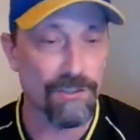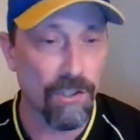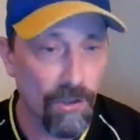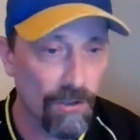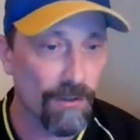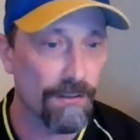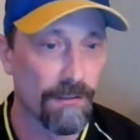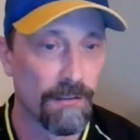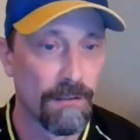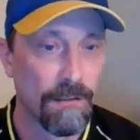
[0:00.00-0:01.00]
hurt,
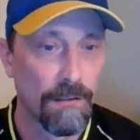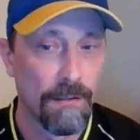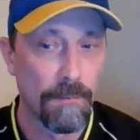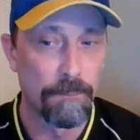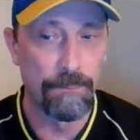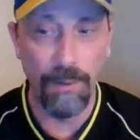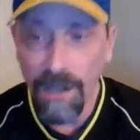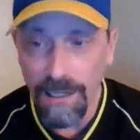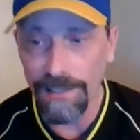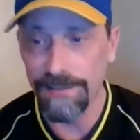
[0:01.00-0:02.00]

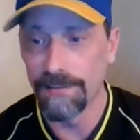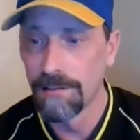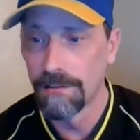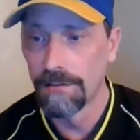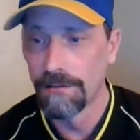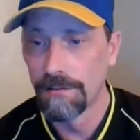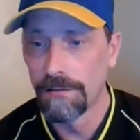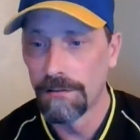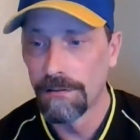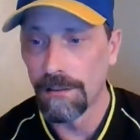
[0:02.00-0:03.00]
but
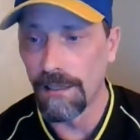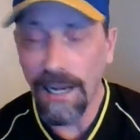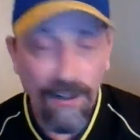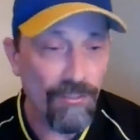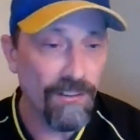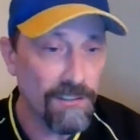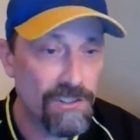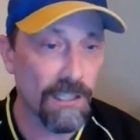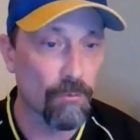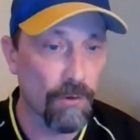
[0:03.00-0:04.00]
I don't think
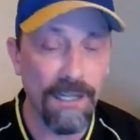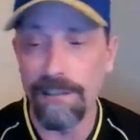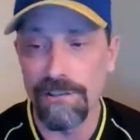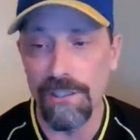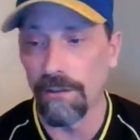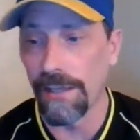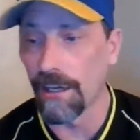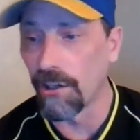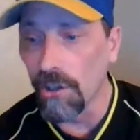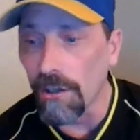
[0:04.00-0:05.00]
Jake Ryan is all
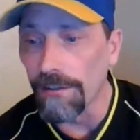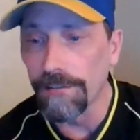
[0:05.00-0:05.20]
that good.